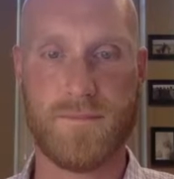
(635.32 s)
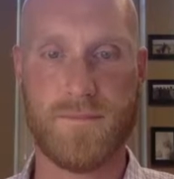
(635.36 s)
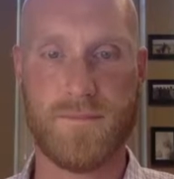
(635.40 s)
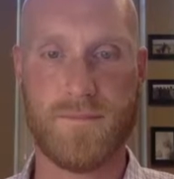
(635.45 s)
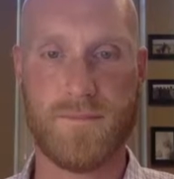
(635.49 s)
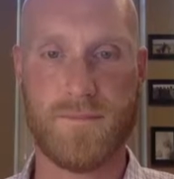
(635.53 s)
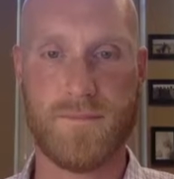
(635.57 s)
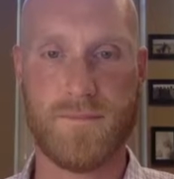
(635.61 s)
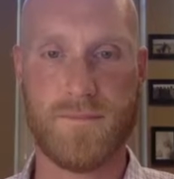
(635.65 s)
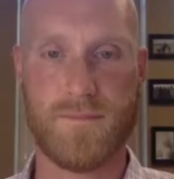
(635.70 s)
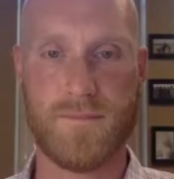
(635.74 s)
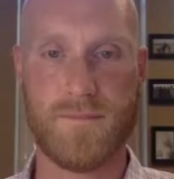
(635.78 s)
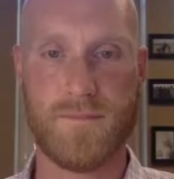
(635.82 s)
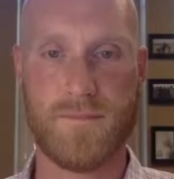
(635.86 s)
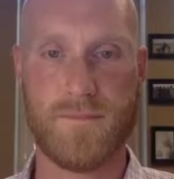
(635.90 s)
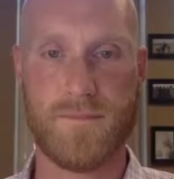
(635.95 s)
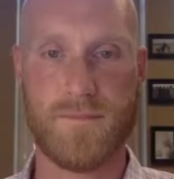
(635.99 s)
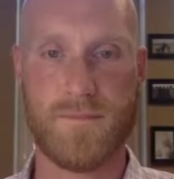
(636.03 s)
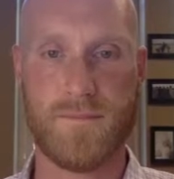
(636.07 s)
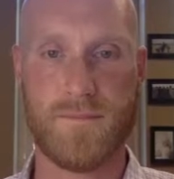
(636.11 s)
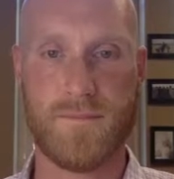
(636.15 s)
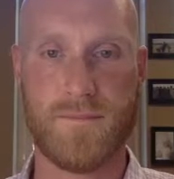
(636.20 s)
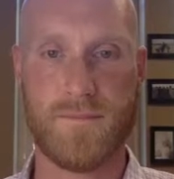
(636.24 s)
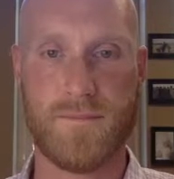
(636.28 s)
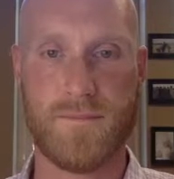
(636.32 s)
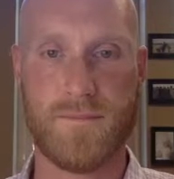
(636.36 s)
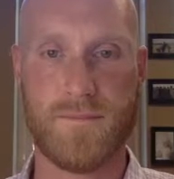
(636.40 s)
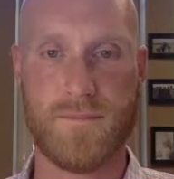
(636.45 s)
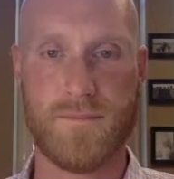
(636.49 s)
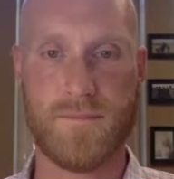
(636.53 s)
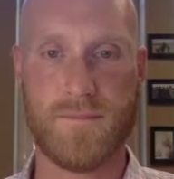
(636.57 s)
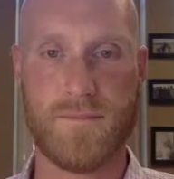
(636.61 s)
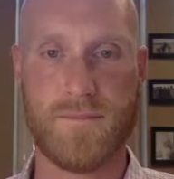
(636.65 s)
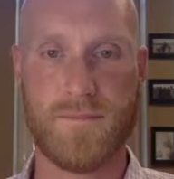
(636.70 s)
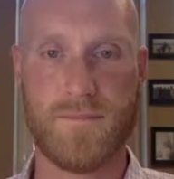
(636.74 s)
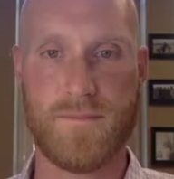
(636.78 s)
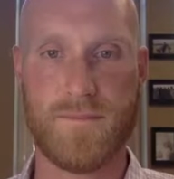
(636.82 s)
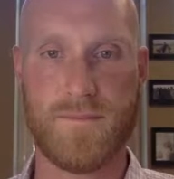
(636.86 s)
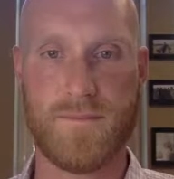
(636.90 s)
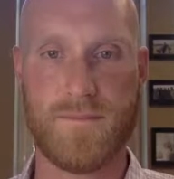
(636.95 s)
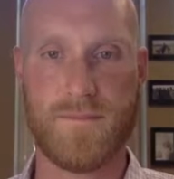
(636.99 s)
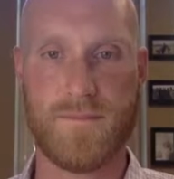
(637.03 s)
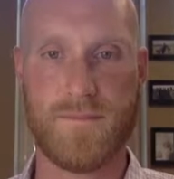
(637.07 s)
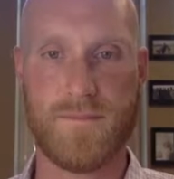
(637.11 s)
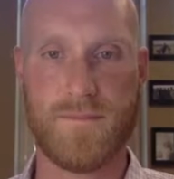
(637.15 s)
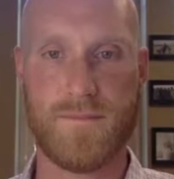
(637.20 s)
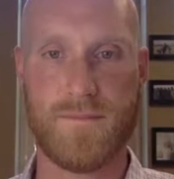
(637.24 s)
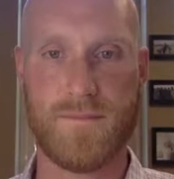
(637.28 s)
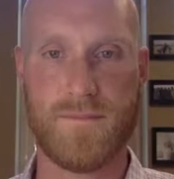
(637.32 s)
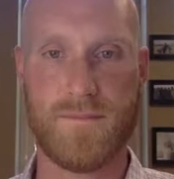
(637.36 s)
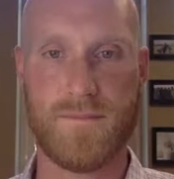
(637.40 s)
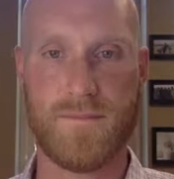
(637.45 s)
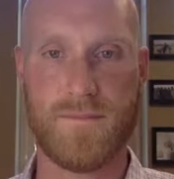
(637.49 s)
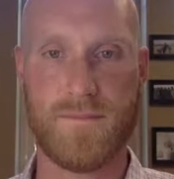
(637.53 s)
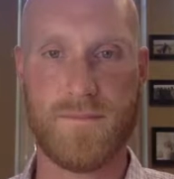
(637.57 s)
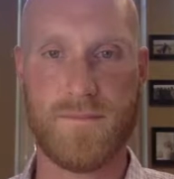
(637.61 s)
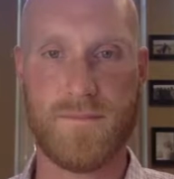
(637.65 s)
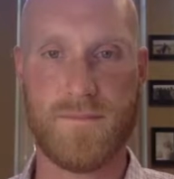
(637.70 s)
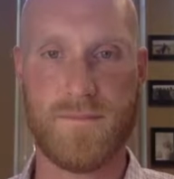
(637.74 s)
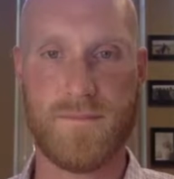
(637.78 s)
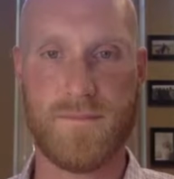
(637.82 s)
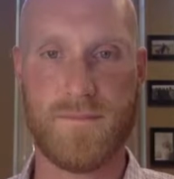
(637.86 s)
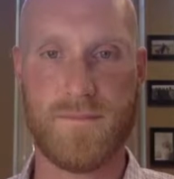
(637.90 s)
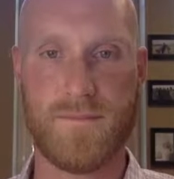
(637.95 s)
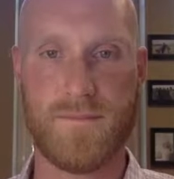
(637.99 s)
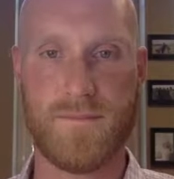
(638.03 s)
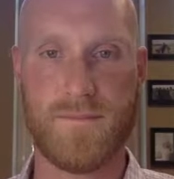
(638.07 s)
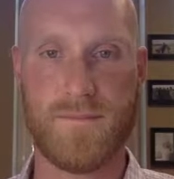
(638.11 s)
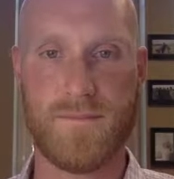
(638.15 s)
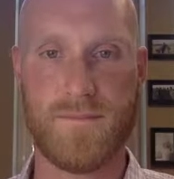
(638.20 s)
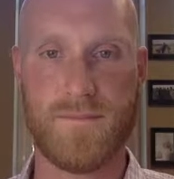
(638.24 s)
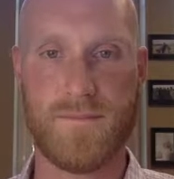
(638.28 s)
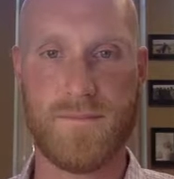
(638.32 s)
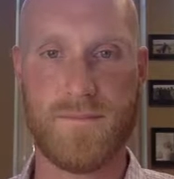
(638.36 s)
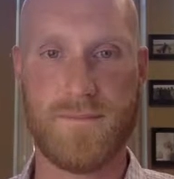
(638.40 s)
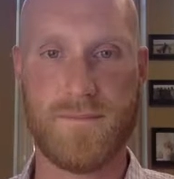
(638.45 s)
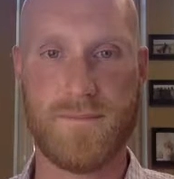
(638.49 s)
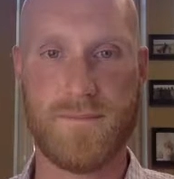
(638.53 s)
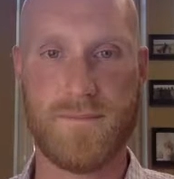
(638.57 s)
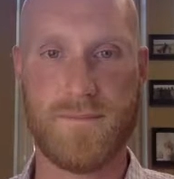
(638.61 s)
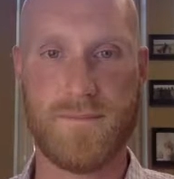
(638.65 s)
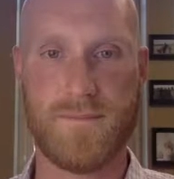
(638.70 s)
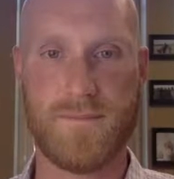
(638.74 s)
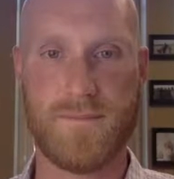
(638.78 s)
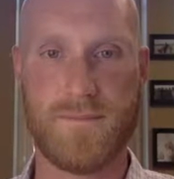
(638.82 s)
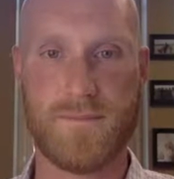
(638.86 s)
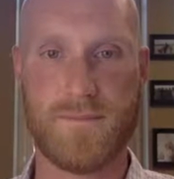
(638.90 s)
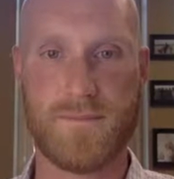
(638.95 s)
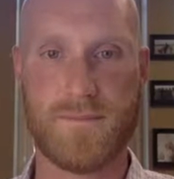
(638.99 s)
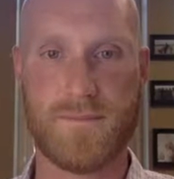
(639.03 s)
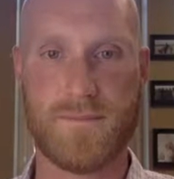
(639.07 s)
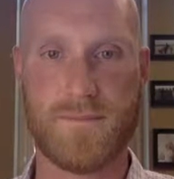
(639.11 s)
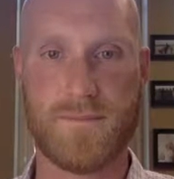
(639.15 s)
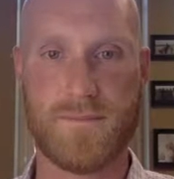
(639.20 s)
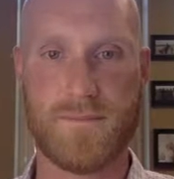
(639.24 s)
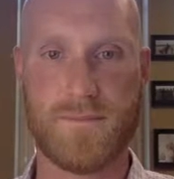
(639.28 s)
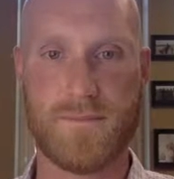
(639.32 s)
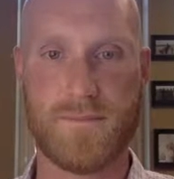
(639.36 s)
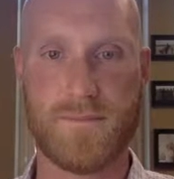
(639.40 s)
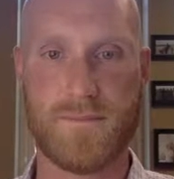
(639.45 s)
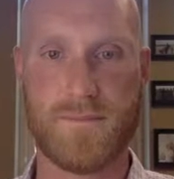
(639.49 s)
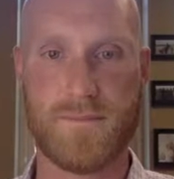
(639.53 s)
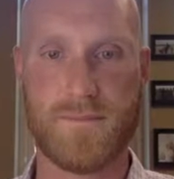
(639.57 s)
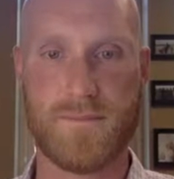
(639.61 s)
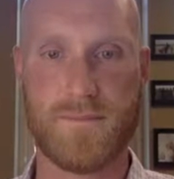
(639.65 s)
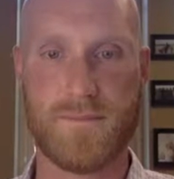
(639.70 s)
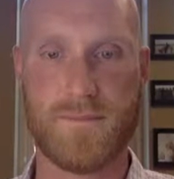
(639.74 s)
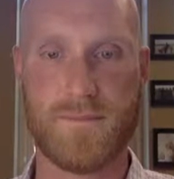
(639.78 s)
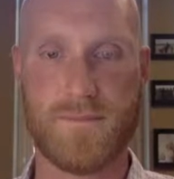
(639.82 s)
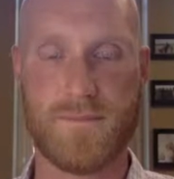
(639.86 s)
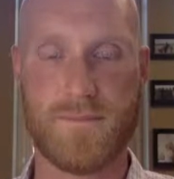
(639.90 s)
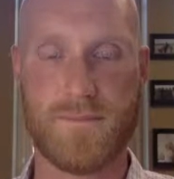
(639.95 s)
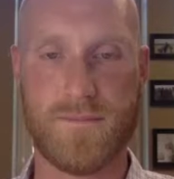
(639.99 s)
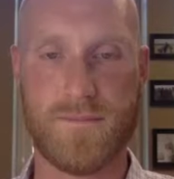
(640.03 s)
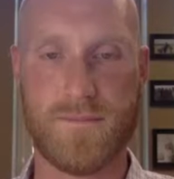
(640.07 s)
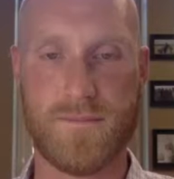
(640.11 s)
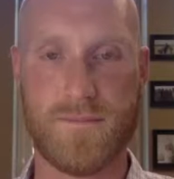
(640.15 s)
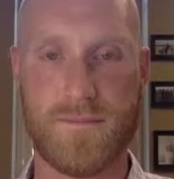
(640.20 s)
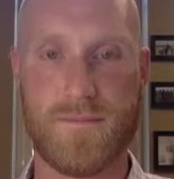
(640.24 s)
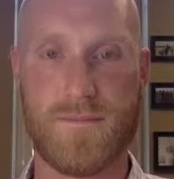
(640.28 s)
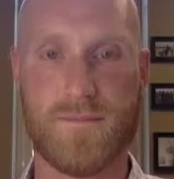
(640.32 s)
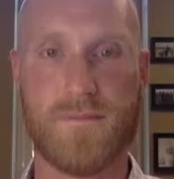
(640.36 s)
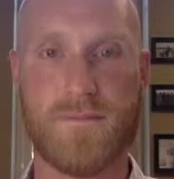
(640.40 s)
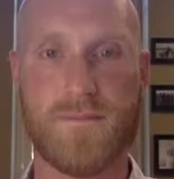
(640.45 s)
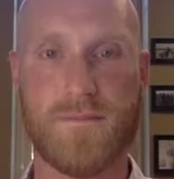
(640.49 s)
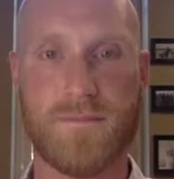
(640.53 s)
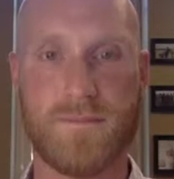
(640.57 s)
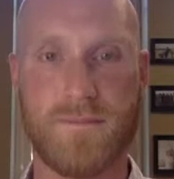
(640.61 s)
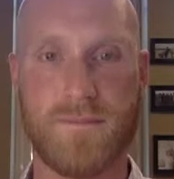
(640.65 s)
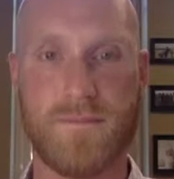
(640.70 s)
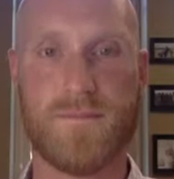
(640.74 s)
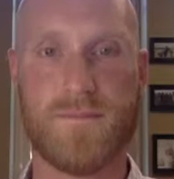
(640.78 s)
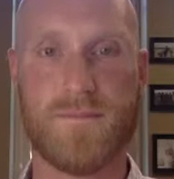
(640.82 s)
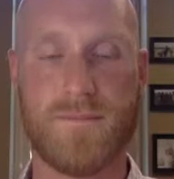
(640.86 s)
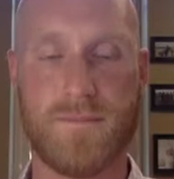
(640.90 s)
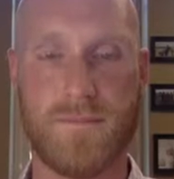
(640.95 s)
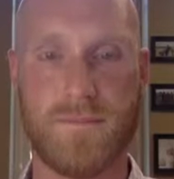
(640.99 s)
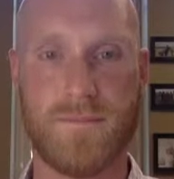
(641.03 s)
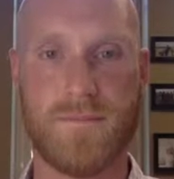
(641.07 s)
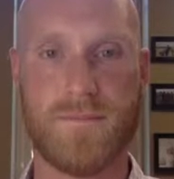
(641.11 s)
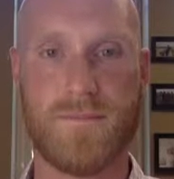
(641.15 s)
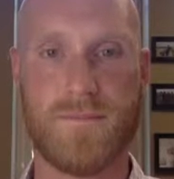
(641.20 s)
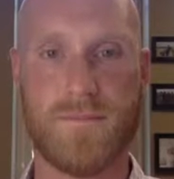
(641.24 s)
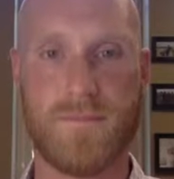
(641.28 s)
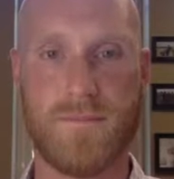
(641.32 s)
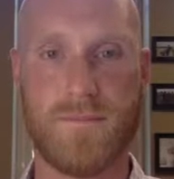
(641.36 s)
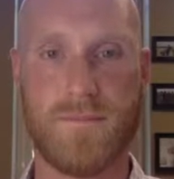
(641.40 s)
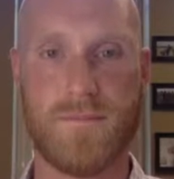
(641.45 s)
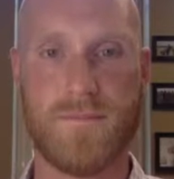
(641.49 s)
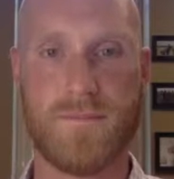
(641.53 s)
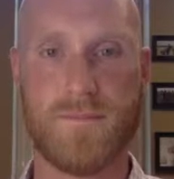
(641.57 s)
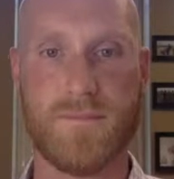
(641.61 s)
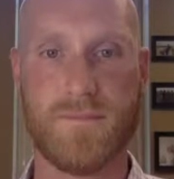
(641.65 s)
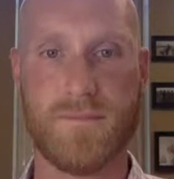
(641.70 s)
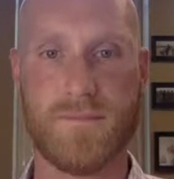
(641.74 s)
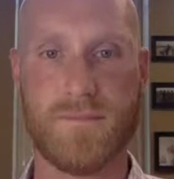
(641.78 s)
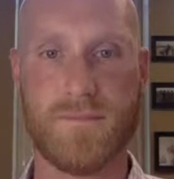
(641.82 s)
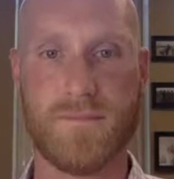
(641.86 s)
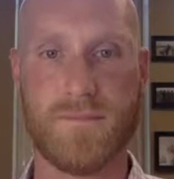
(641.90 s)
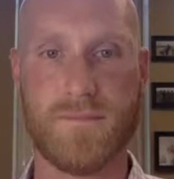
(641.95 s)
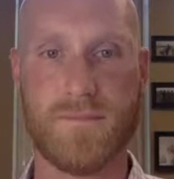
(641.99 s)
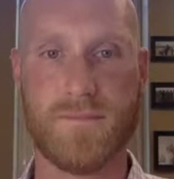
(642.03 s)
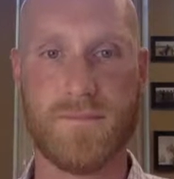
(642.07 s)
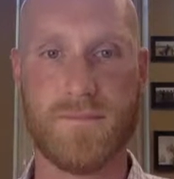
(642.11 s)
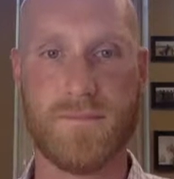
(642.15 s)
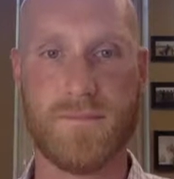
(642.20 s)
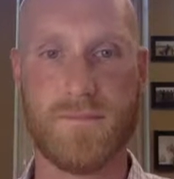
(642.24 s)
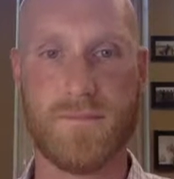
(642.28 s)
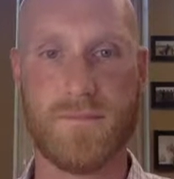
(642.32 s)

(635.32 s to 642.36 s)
[no speech]